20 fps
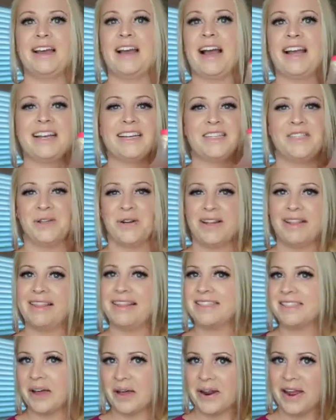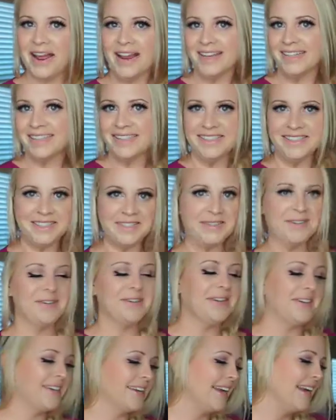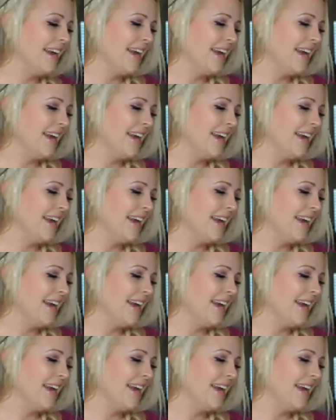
I could drink this on ice, it's so good.